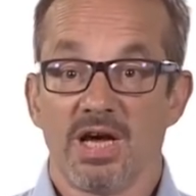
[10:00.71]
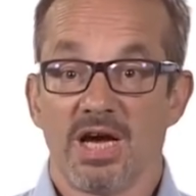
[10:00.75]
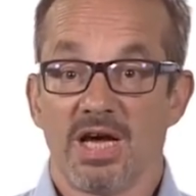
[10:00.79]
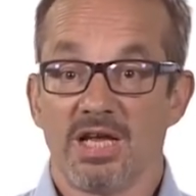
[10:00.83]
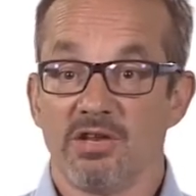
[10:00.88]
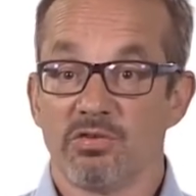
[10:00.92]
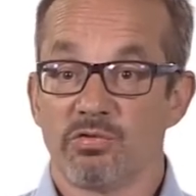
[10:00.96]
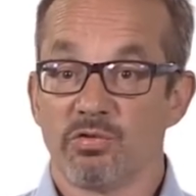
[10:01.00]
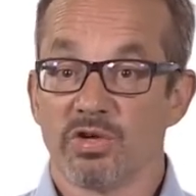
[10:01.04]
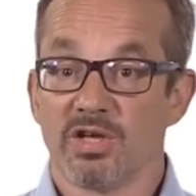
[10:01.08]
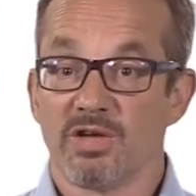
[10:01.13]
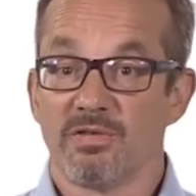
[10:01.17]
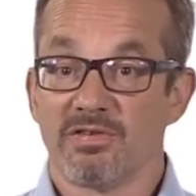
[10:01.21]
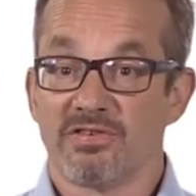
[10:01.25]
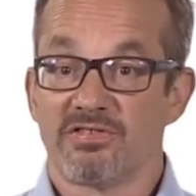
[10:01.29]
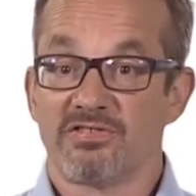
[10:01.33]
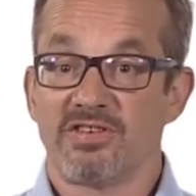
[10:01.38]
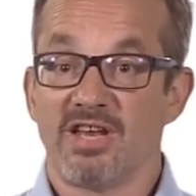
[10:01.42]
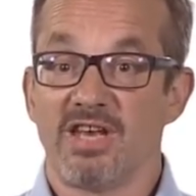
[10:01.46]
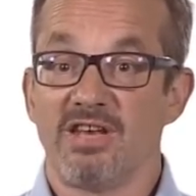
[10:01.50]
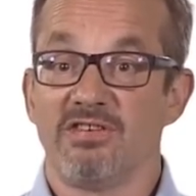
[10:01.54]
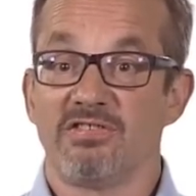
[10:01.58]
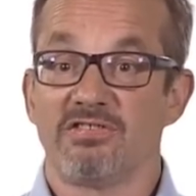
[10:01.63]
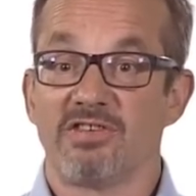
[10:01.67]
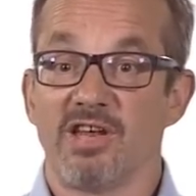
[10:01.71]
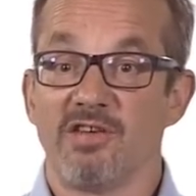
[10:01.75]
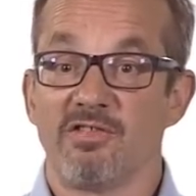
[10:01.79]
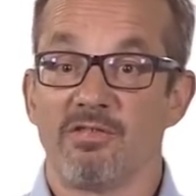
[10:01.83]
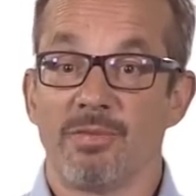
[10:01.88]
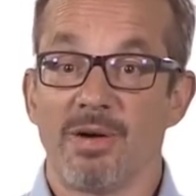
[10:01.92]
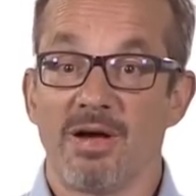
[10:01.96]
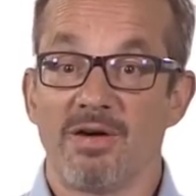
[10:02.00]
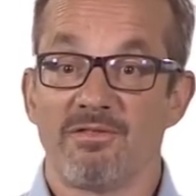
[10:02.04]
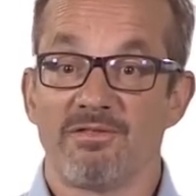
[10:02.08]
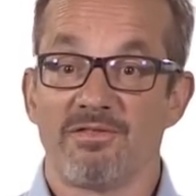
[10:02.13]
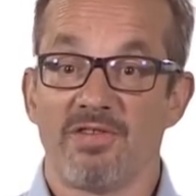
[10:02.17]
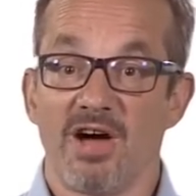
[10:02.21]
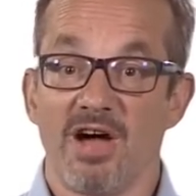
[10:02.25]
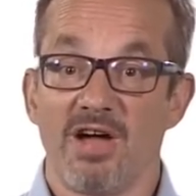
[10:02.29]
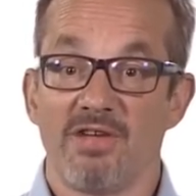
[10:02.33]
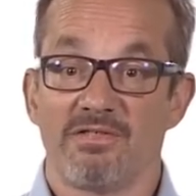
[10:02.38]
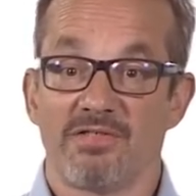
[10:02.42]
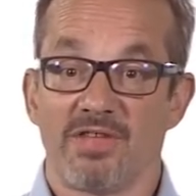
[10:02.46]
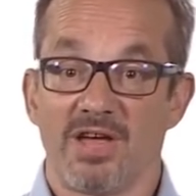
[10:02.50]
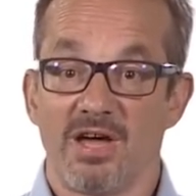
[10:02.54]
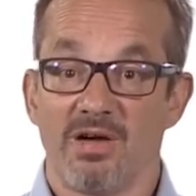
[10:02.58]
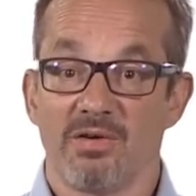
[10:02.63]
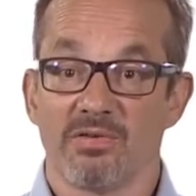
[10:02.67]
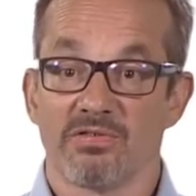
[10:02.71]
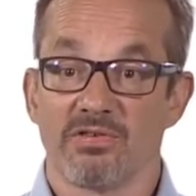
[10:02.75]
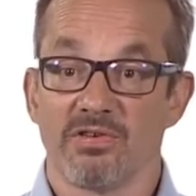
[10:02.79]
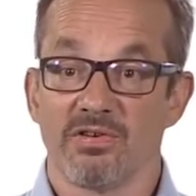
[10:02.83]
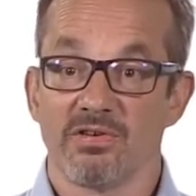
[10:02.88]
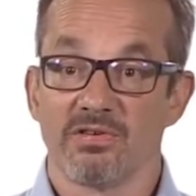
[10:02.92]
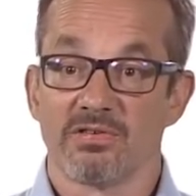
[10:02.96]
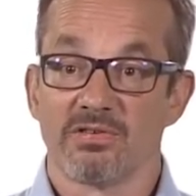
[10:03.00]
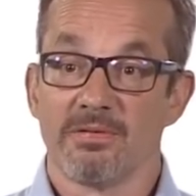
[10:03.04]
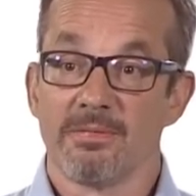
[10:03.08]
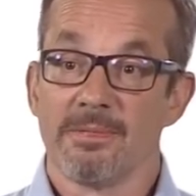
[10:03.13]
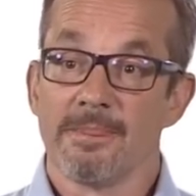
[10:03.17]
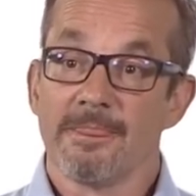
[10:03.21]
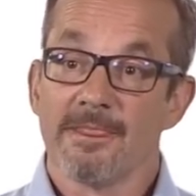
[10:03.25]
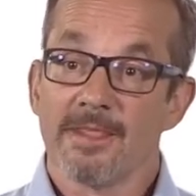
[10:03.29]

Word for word: and this would give a steady state of about five thousand.